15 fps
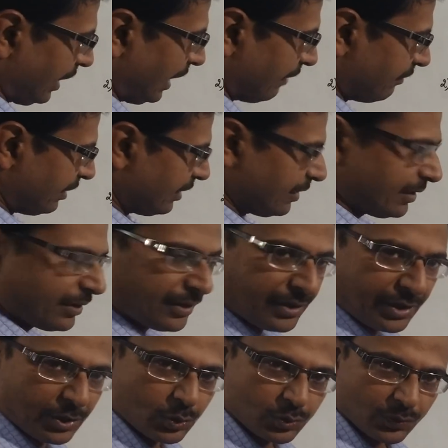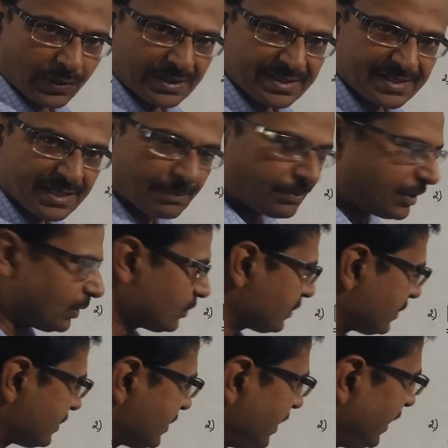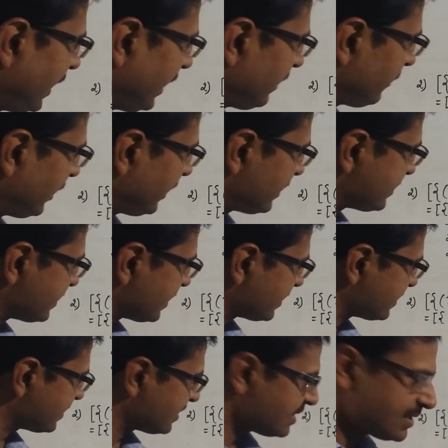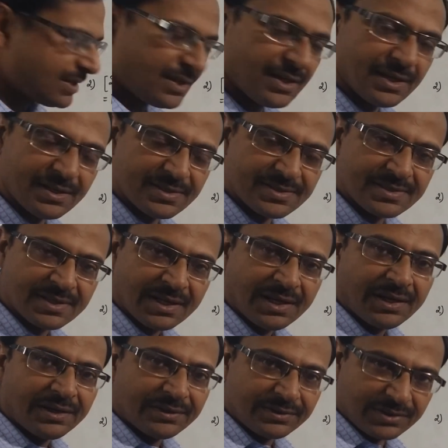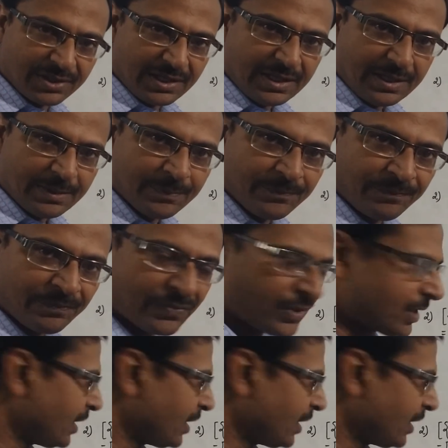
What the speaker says: I will reduce one step. Now see, 9 minus 6 is 3